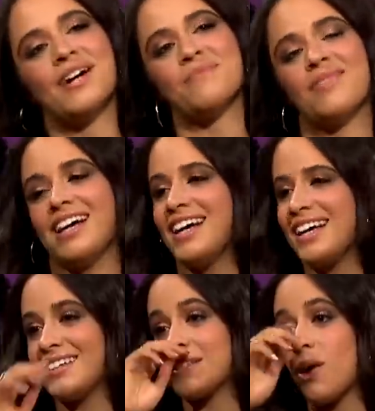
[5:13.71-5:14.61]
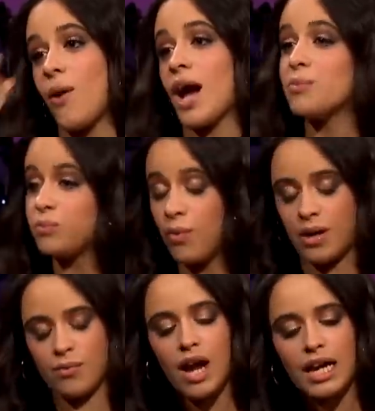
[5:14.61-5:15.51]
um, so I
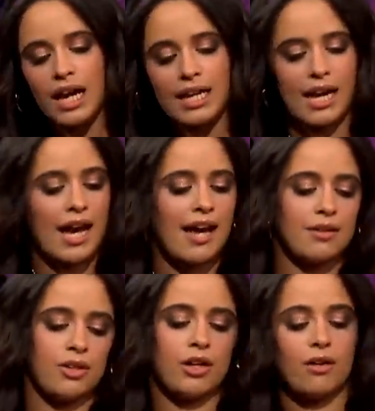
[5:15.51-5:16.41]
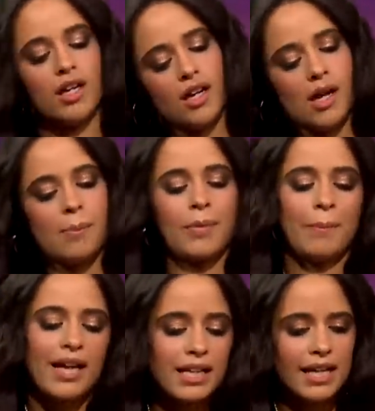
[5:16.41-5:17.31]
went running, and I had you know
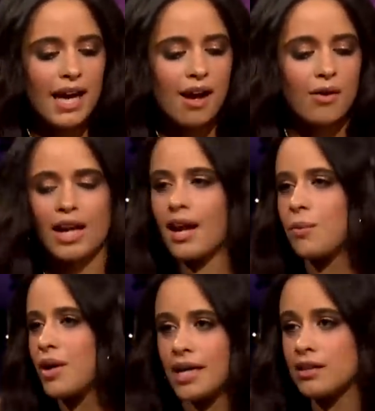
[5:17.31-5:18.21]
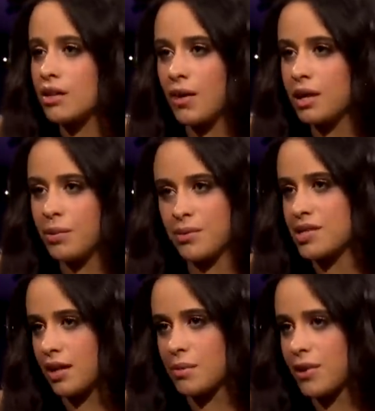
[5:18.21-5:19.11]
my belly out, and I I didn't know anybody
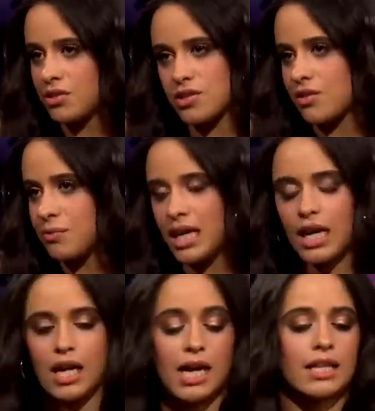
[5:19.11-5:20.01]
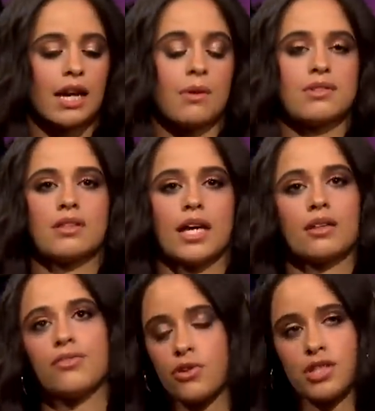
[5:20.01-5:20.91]
was taking pictures of me. And then I was
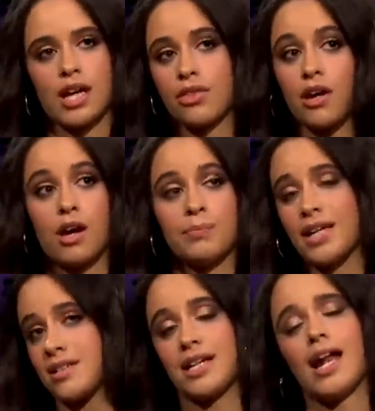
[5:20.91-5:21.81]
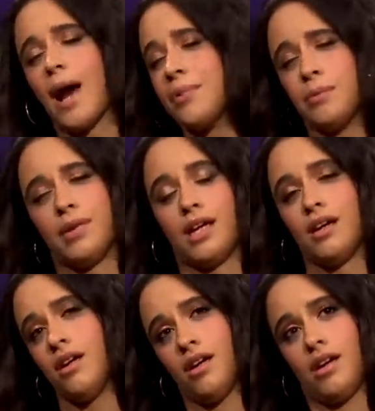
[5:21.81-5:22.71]
like, the first thing I thought of because it had happened to me